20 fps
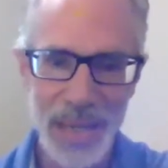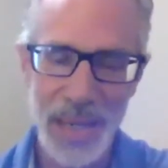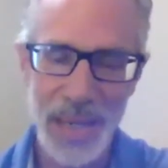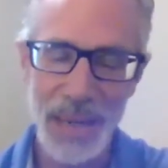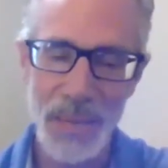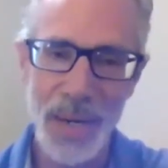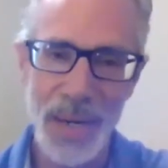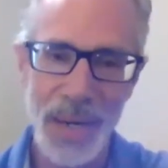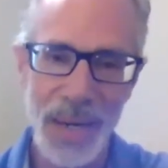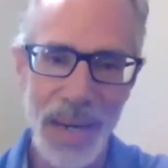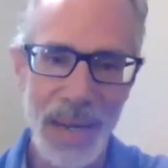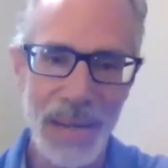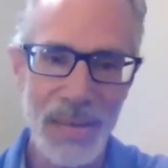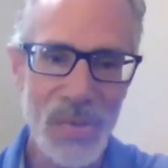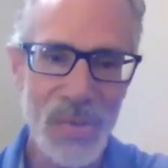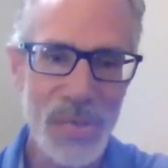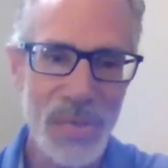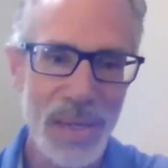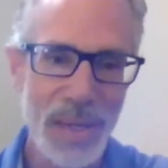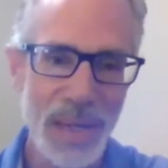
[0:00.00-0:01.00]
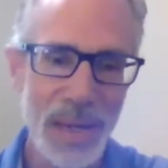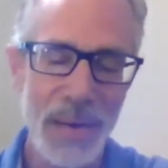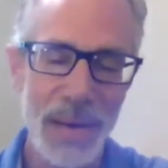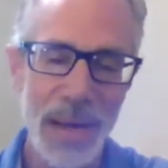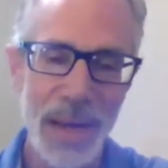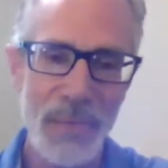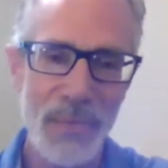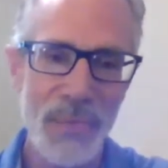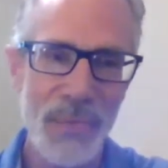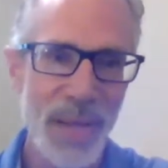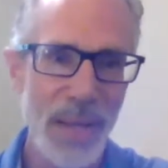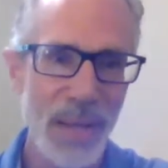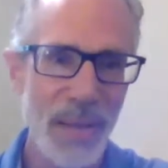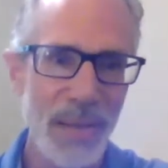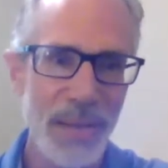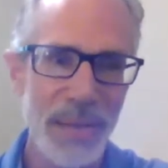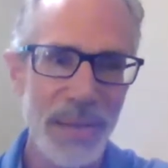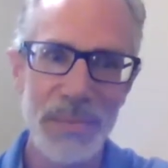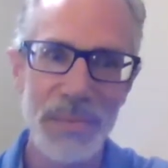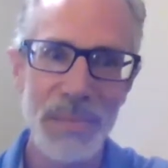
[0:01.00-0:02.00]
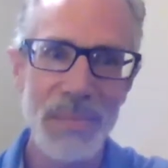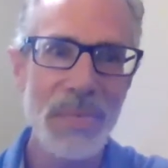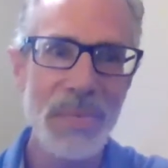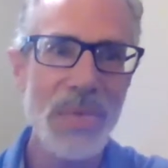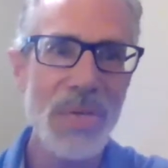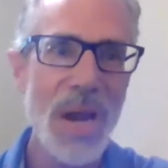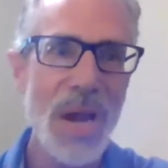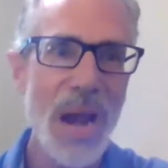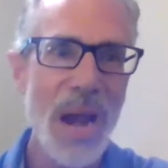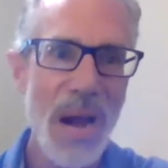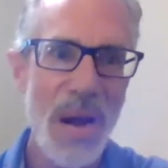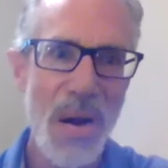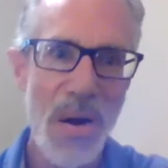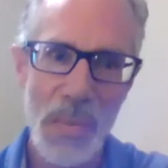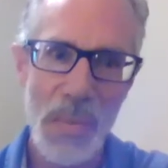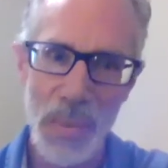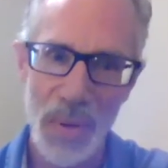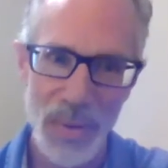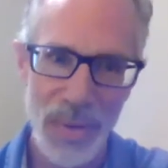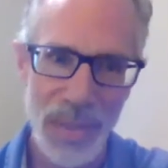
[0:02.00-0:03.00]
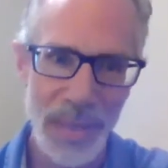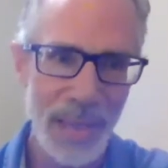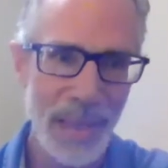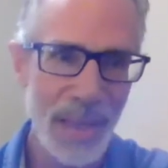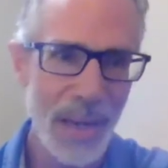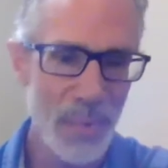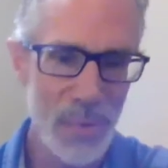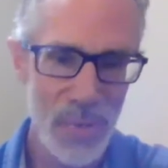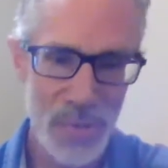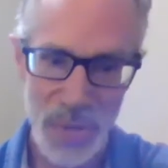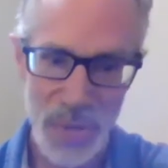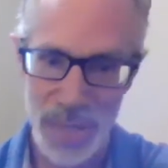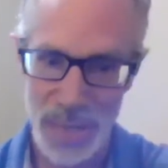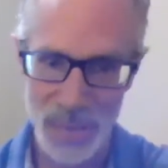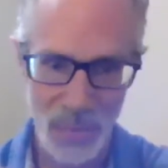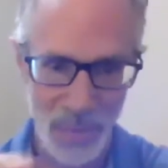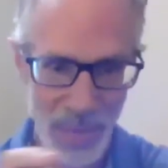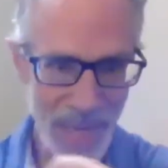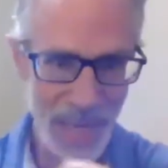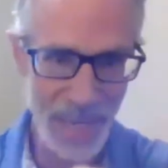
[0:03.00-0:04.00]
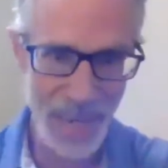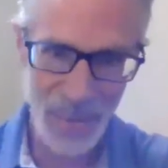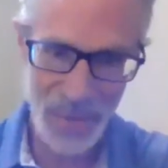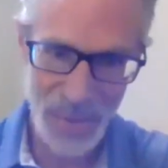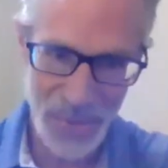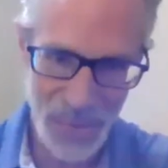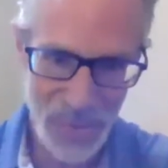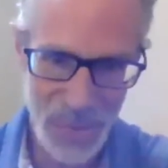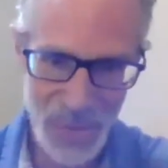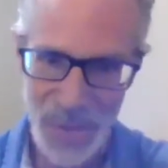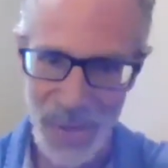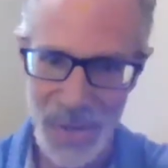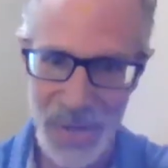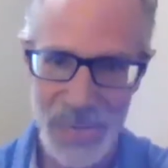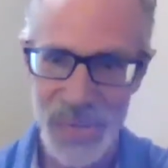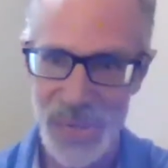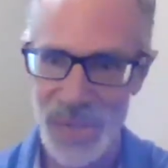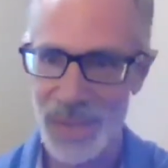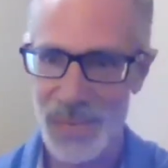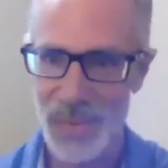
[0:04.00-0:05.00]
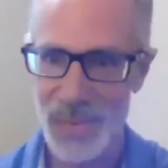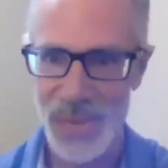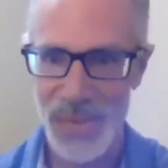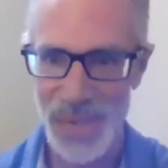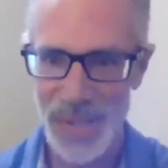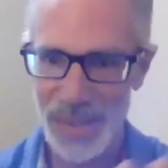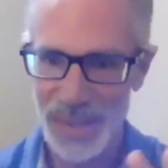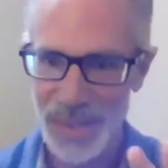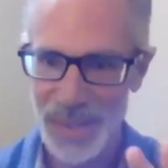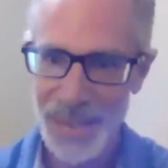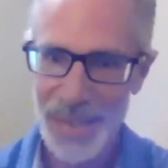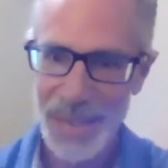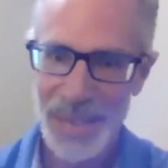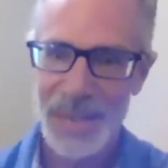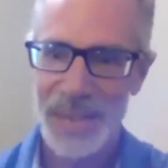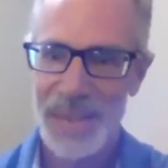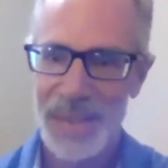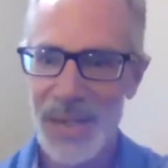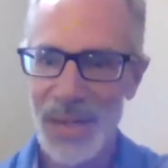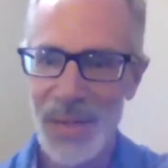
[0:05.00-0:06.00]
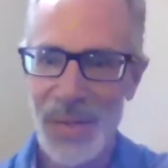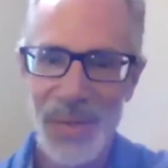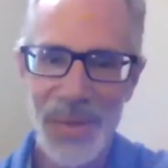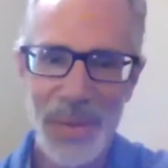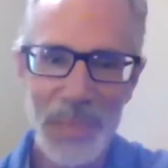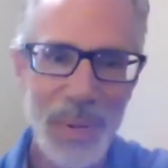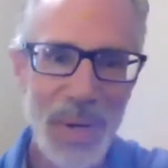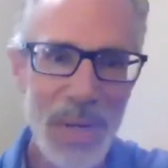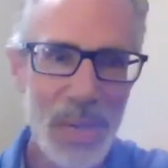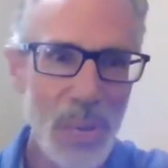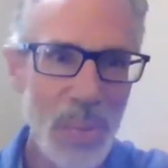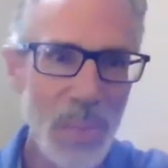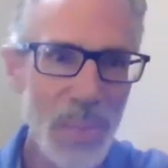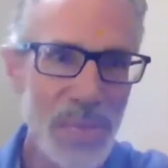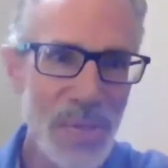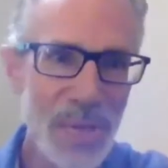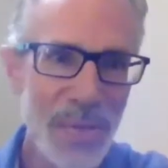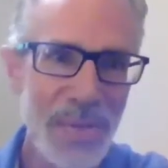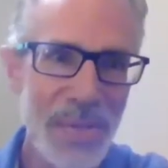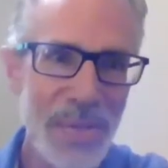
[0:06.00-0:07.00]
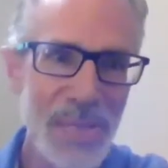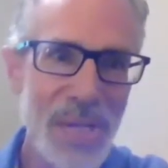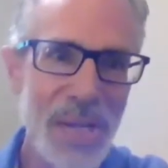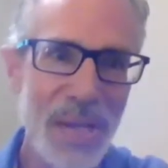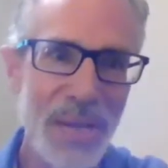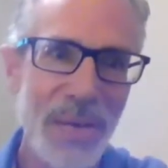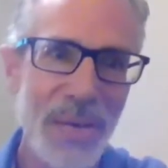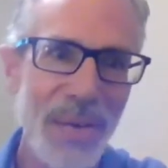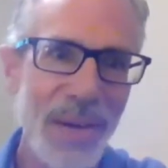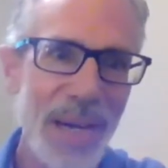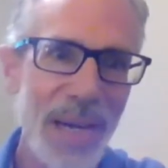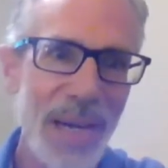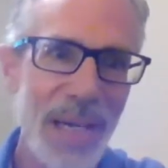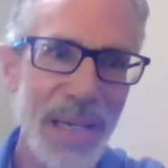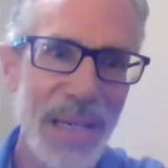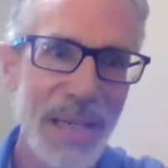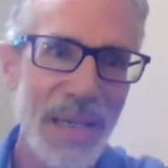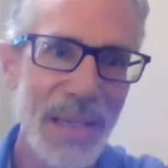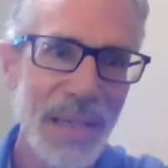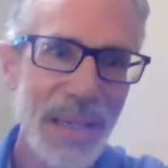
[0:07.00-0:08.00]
Anyway, I felt terrible, and I was trying to read all these charts, and it was the pressure was on to sound great, and